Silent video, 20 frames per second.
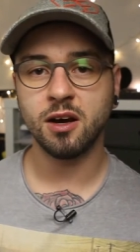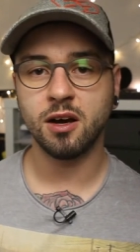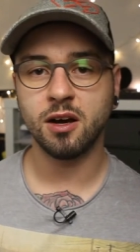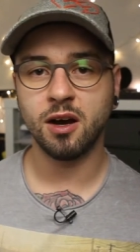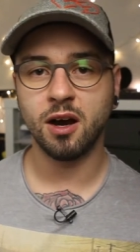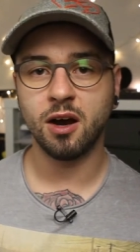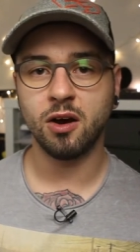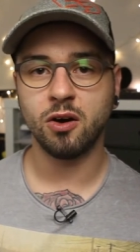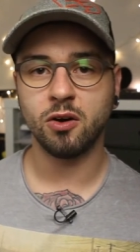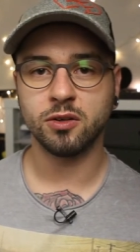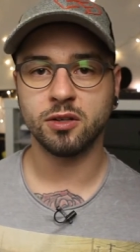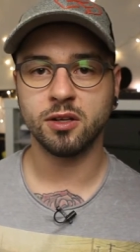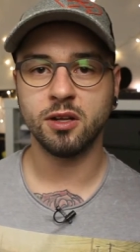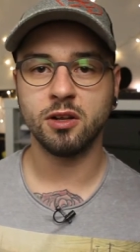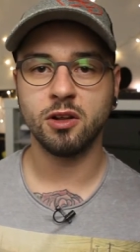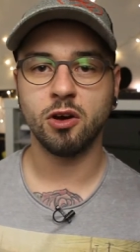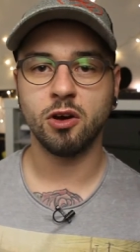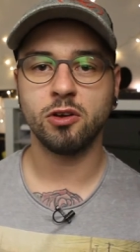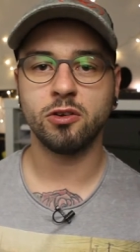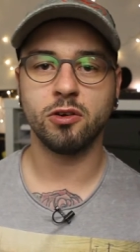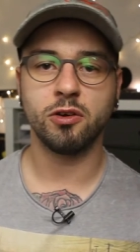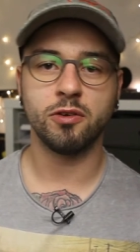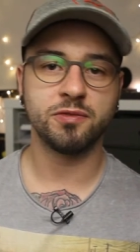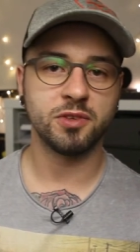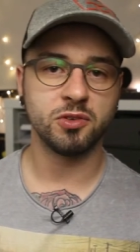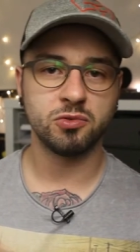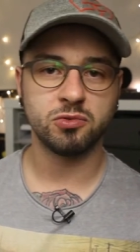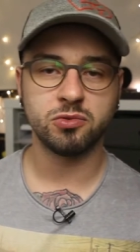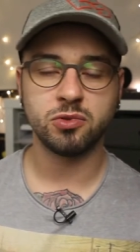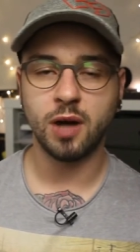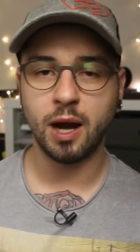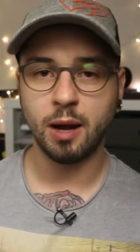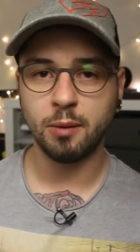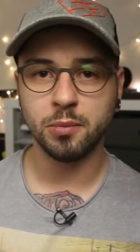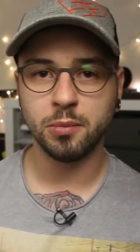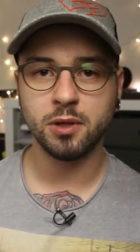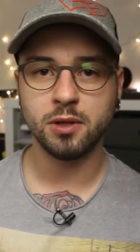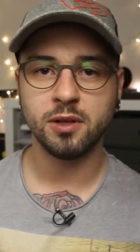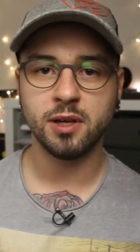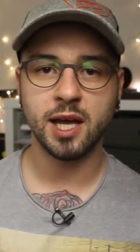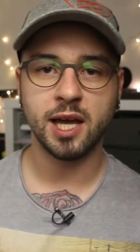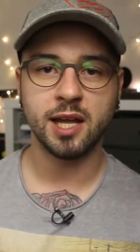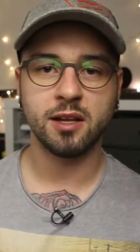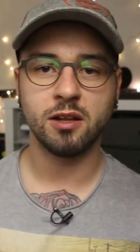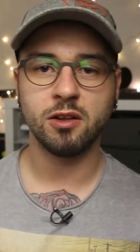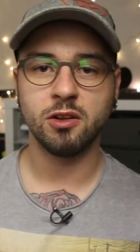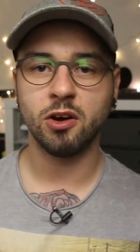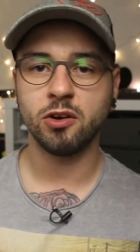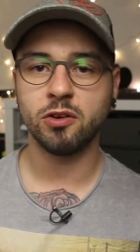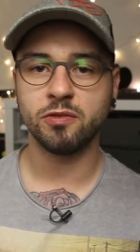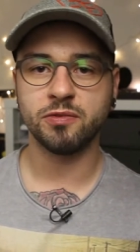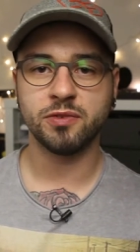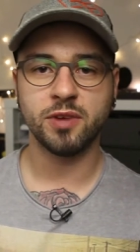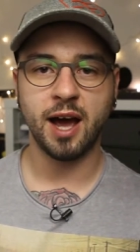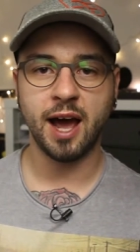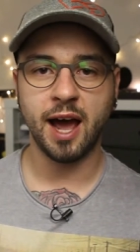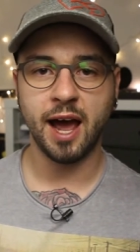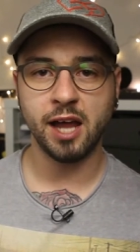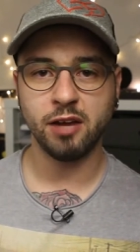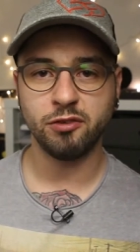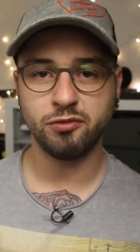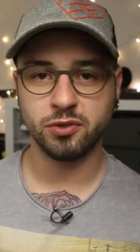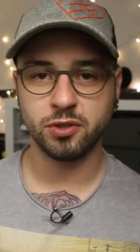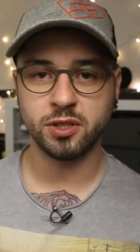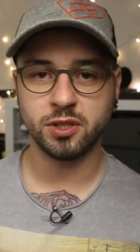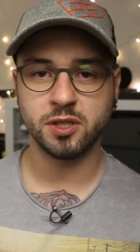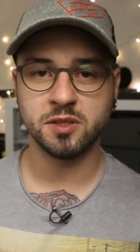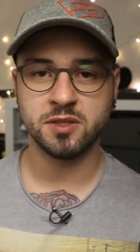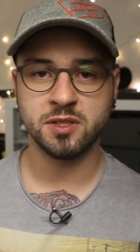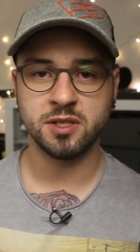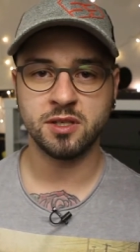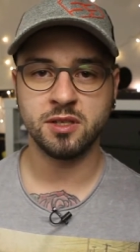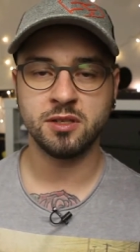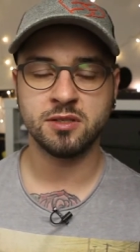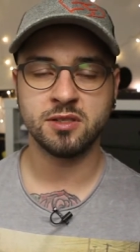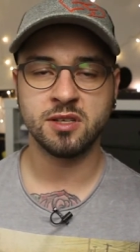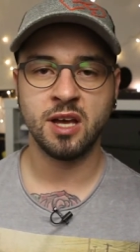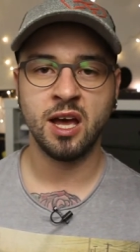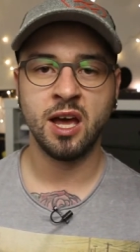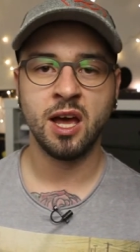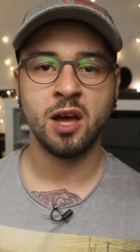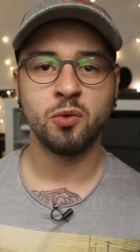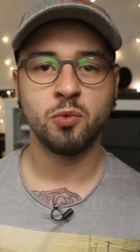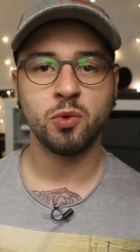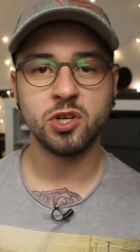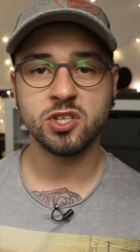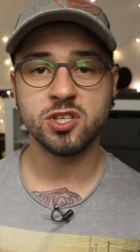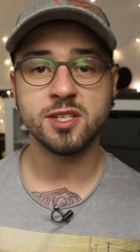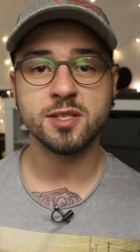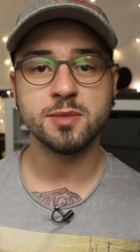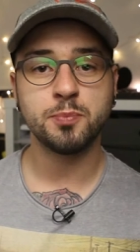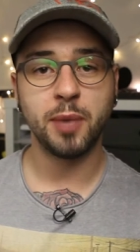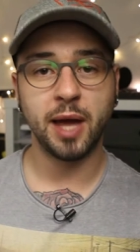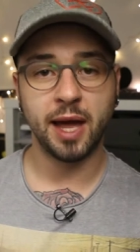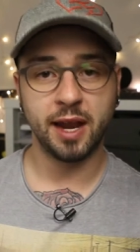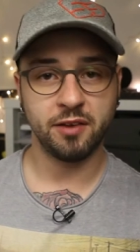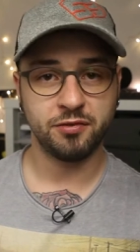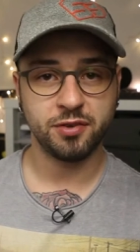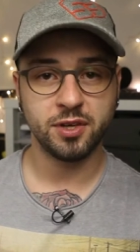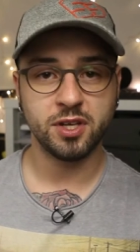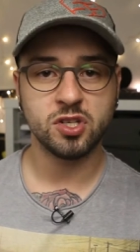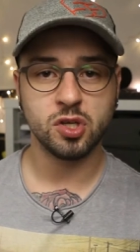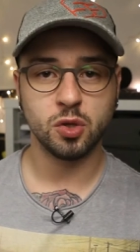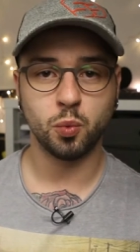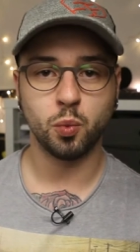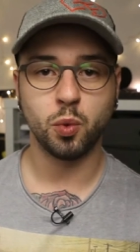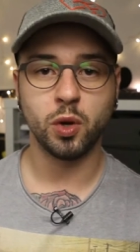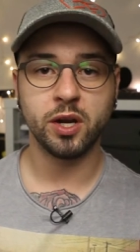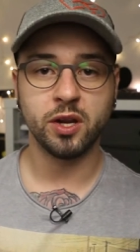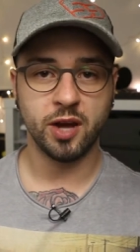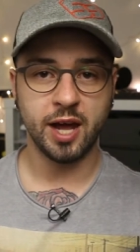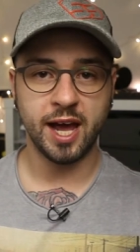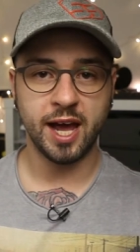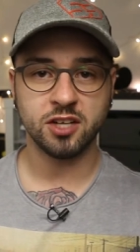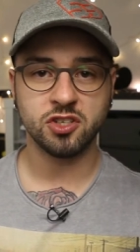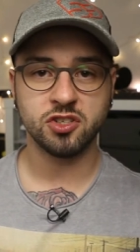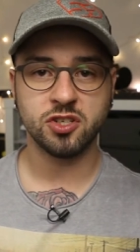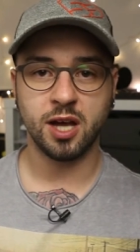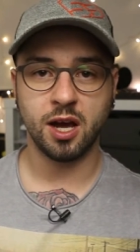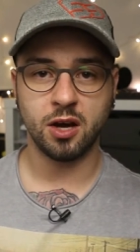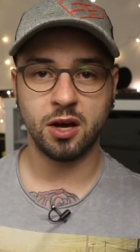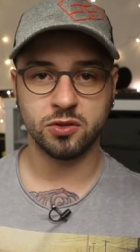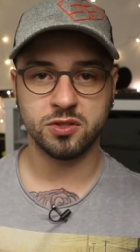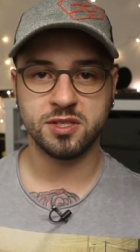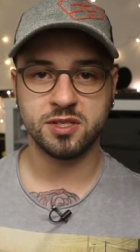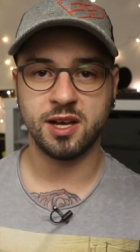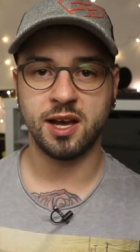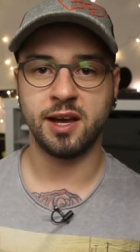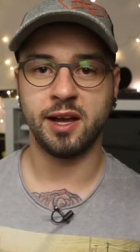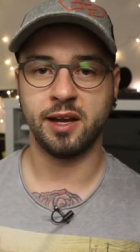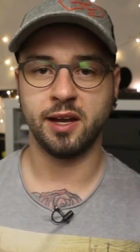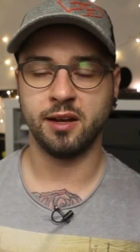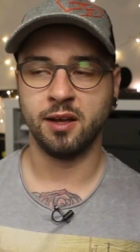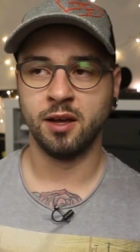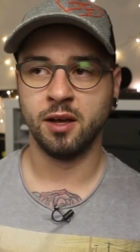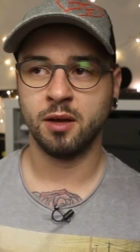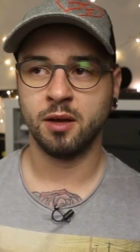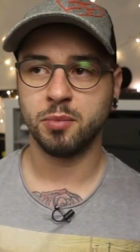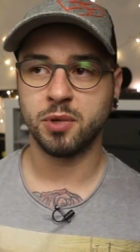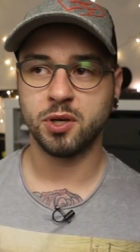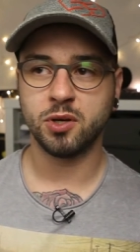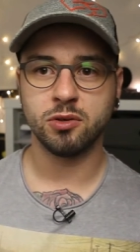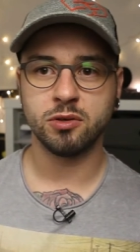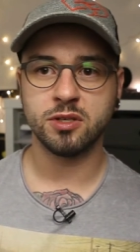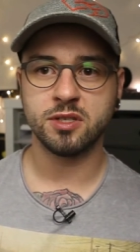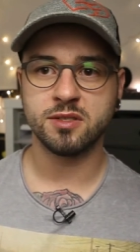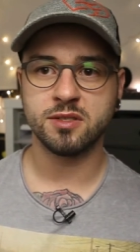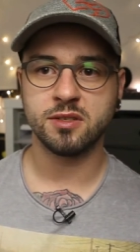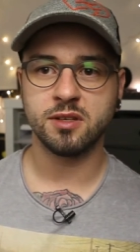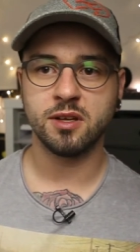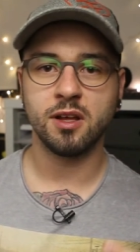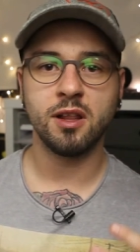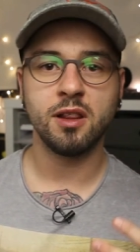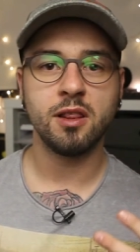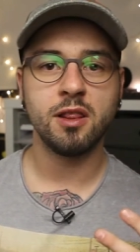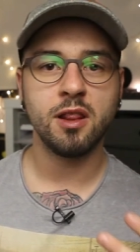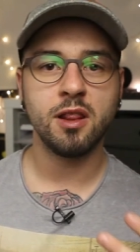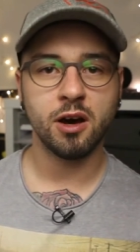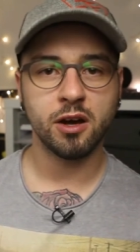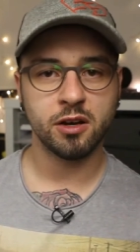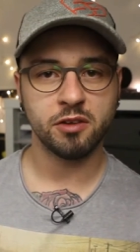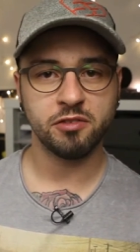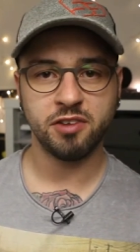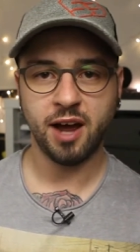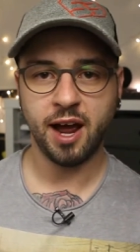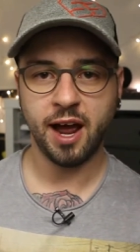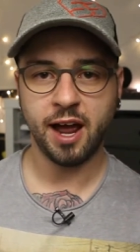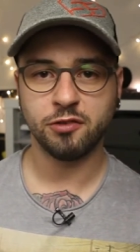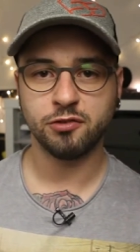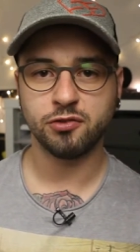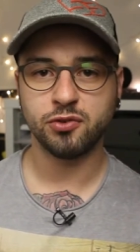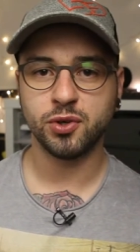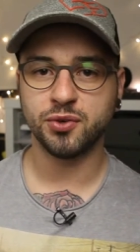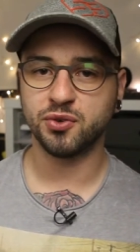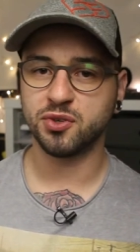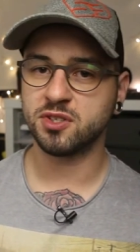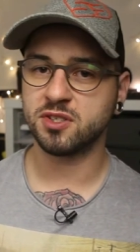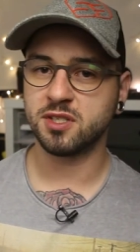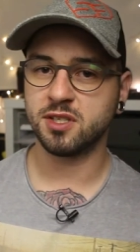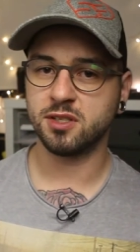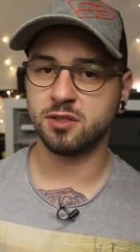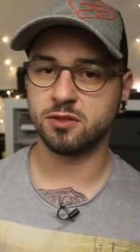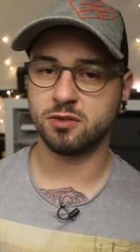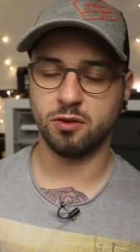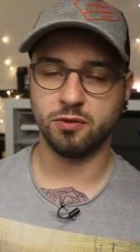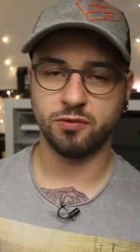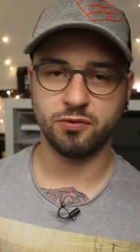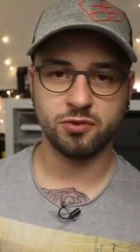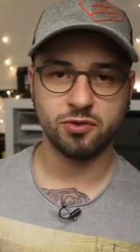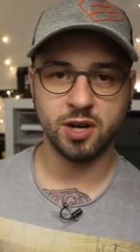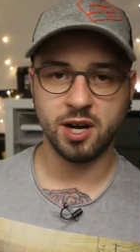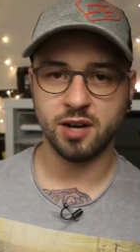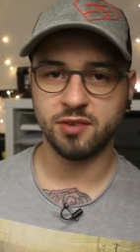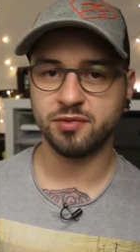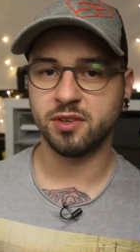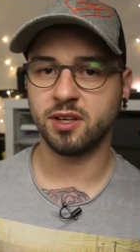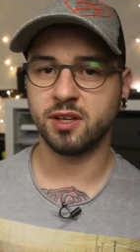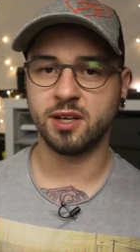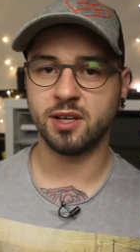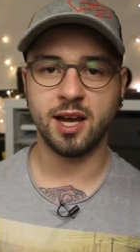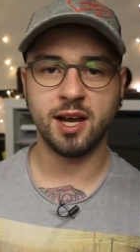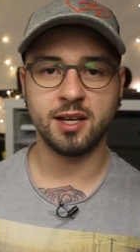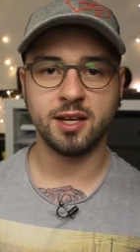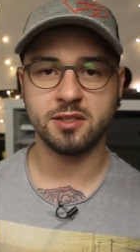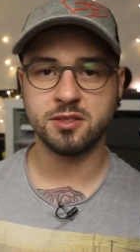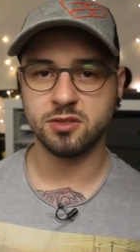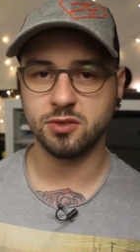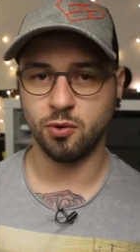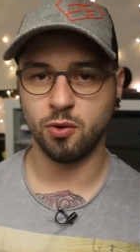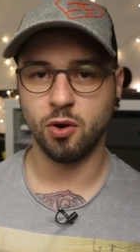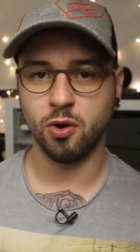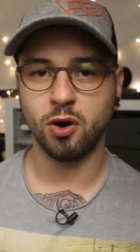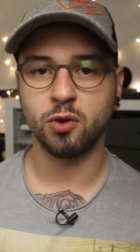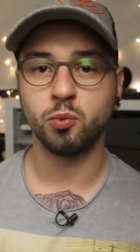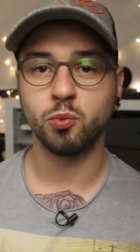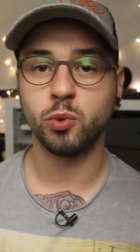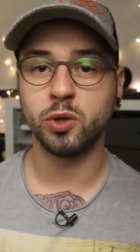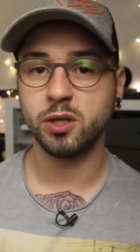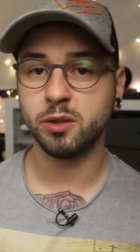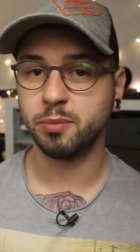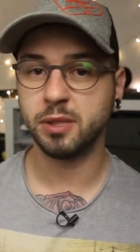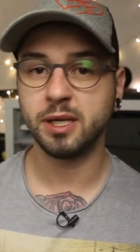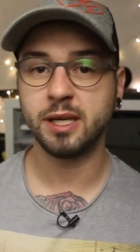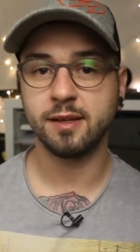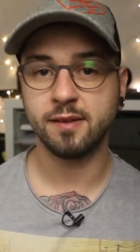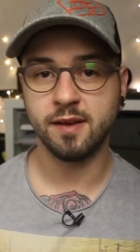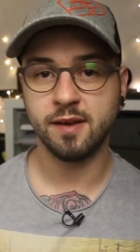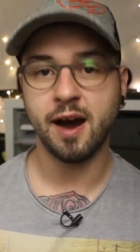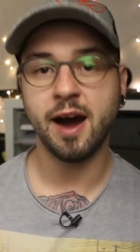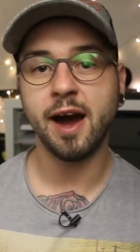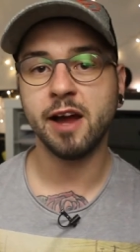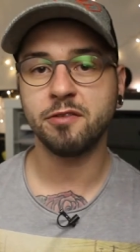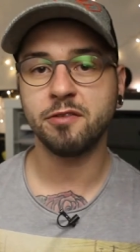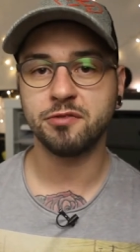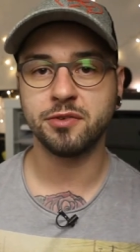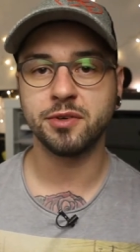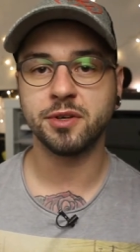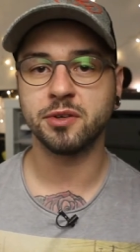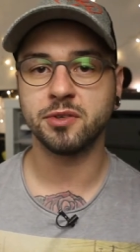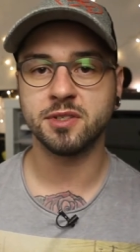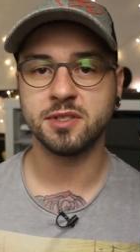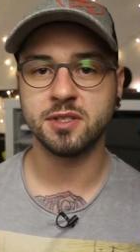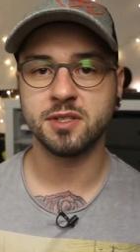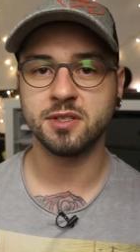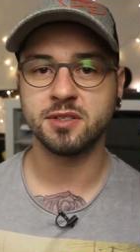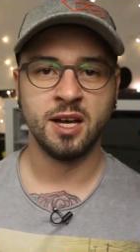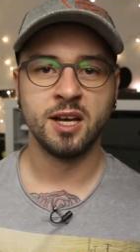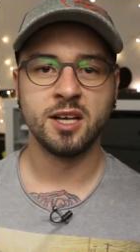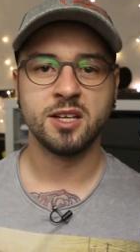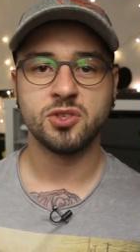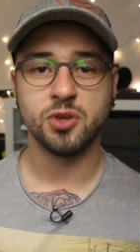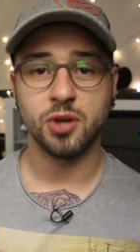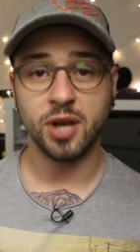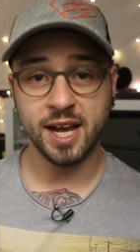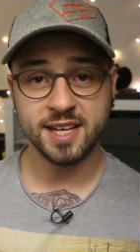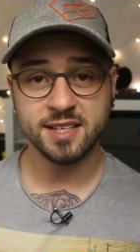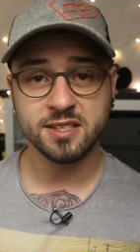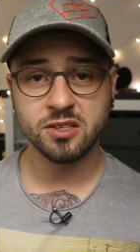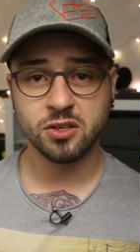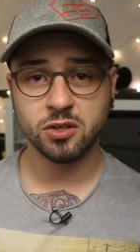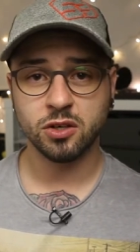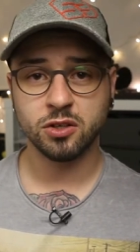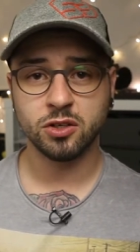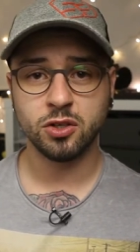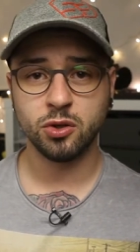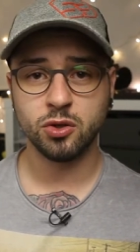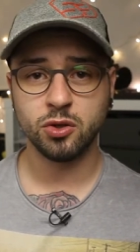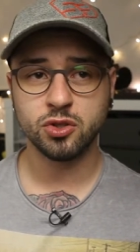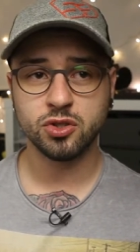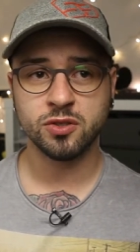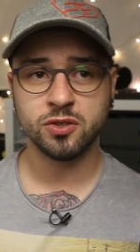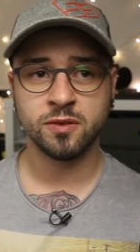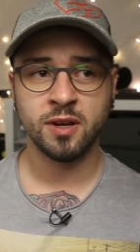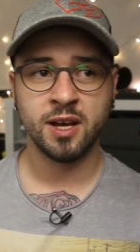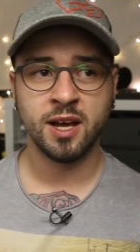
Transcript: out a lot of the rumble and a lot of the high frequencies, which is beneficial when you're actually outside because a lot of high frequencies of traffic and so on will be in the high frequencies. So, as a conclusion,